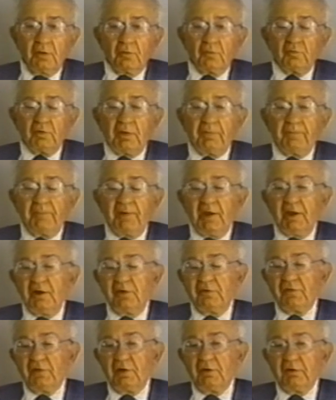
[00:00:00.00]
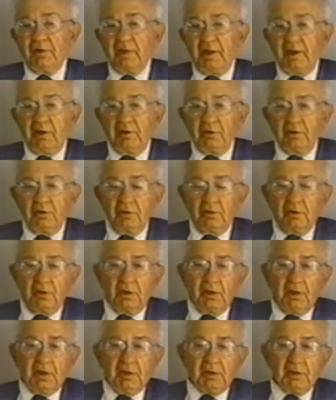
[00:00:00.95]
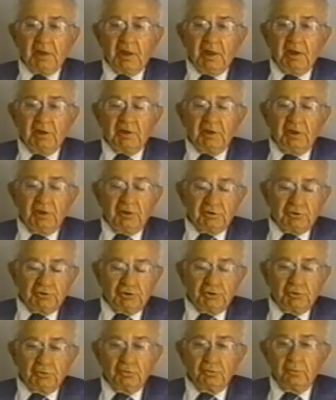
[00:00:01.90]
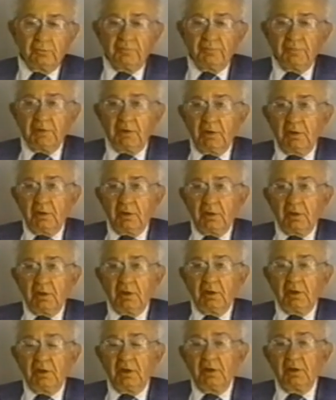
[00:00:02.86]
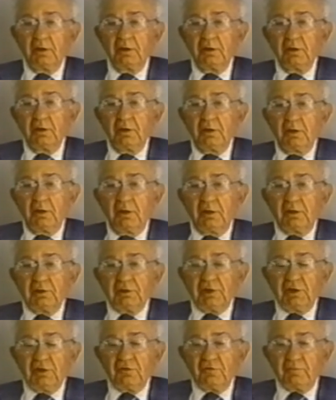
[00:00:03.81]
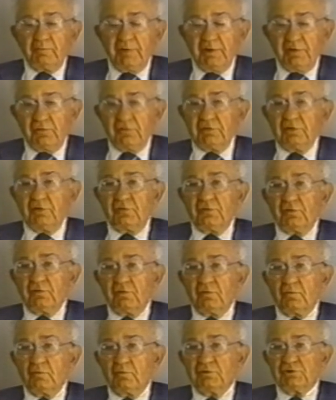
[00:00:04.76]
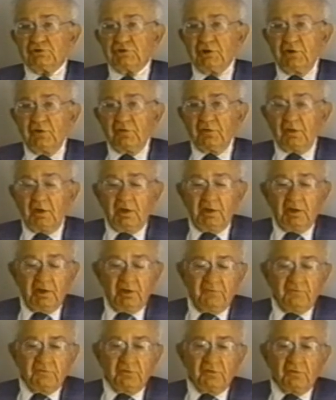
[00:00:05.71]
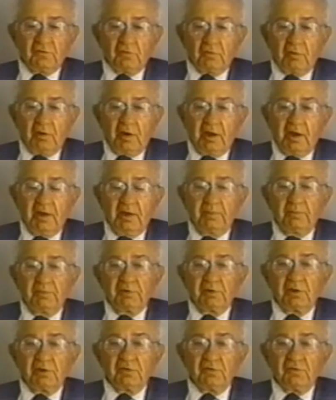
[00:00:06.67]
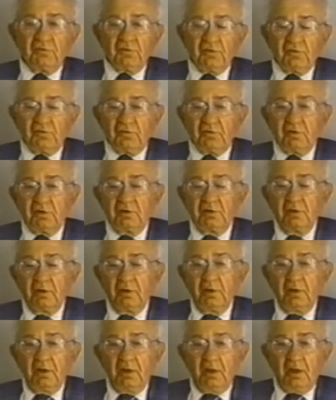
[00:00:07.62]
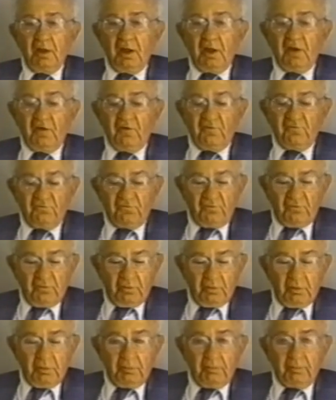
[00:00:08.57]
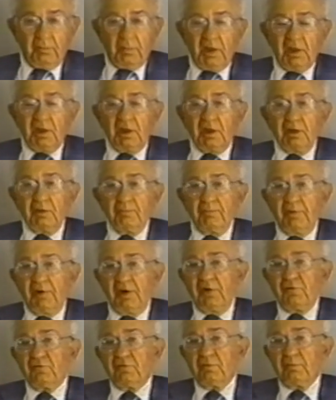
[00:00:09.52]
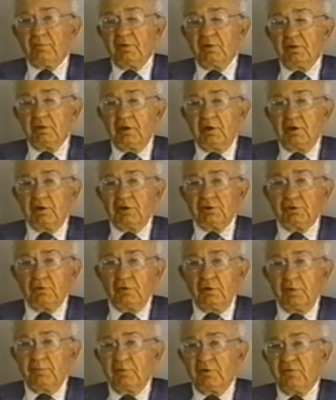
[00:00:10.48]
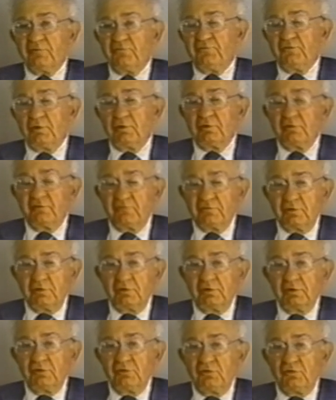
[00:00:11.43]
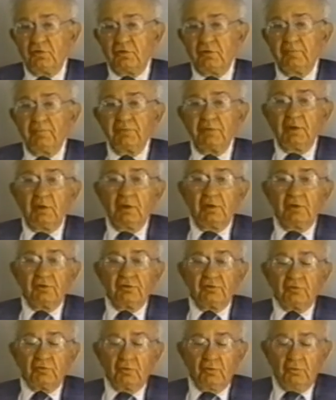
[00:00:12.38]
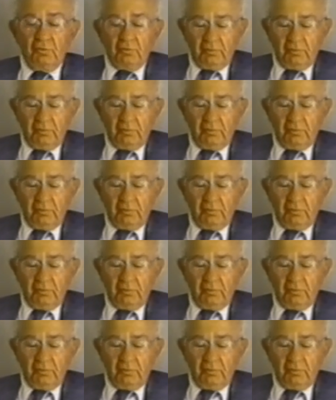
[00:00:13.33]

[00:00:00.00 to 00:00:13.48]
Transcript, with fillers: repair their error and get into uh, these businesses, which as I have described, consisted of making possible our enormous flow of goods through